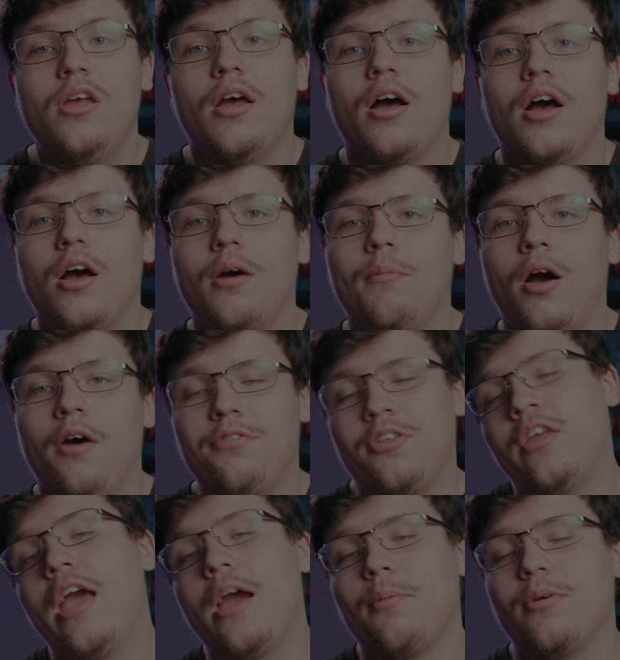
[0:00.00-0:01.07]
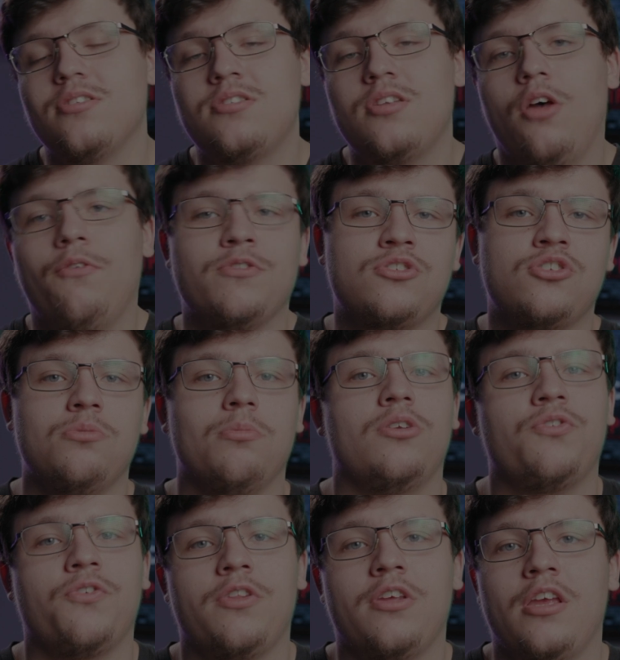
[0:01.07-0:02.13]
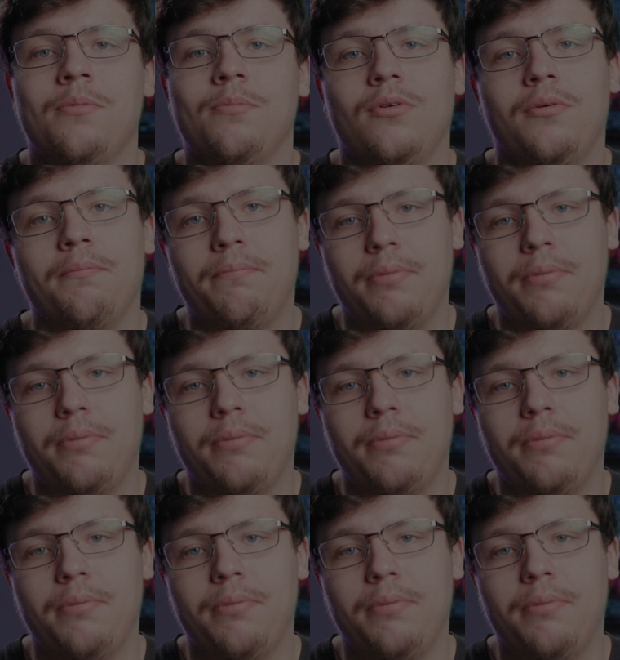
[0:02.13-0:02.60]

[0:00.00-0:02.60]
of the camera itself is too much for the gimbal,